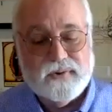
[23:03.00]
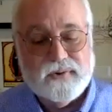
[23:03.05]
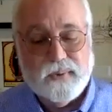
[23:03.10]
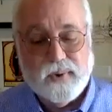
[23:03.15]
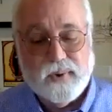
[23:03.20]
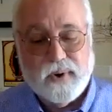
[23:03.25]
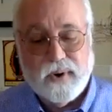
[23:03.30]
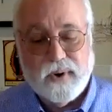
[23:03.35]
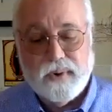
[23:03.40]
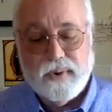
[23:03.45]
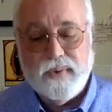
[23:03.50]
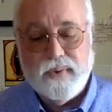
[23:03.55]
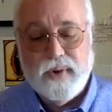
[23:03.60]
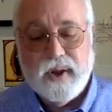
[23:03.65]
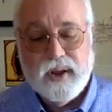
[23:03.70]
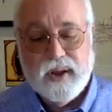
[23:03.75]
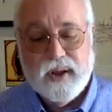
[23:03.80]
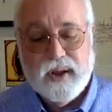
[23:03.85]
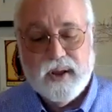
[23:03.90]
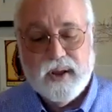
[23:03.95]
to our
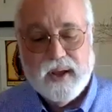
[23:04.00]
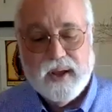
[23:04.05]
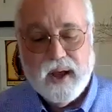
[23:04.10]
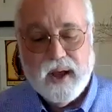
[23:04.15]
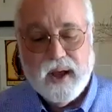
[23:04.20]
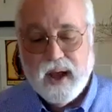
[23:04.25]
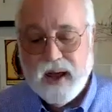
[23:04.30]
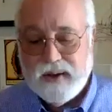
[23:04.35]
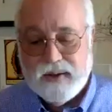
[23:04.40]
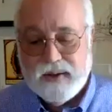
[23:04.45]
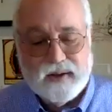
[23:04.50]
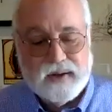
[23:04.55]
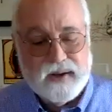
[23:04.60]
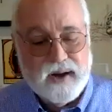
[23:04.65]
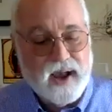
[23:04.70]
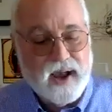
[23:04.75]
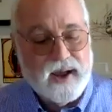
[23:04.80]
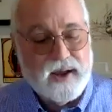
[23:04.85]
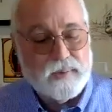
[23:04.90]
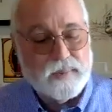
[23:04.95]
own
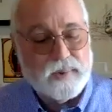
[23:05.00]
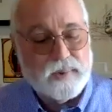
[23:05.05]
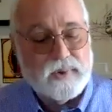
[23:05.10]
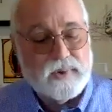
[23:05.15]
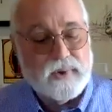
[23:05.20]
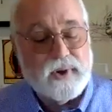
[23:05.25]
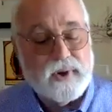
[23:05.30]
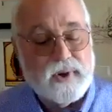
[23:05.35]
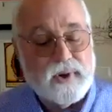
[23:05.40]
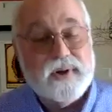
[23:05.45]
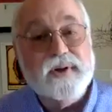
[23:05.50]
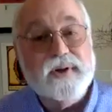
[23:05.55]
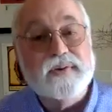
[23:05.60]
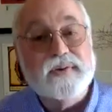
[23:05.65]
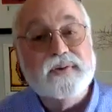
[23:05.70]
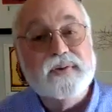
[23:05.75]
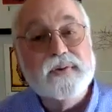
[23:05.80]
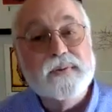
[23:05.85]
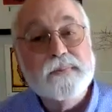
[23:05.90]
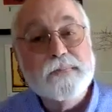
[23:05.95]
undeniable
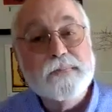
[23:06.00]
goodness.